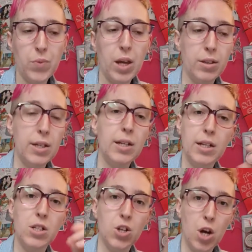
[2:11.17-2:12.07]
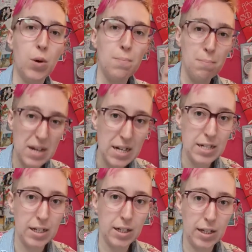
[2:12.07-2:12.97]
and they need to know
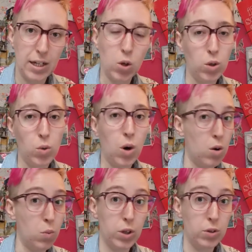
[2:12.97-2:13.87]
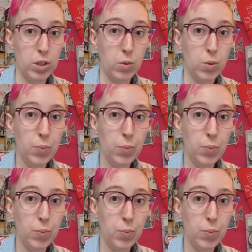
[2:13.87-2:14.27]
immediately who you are and what you do.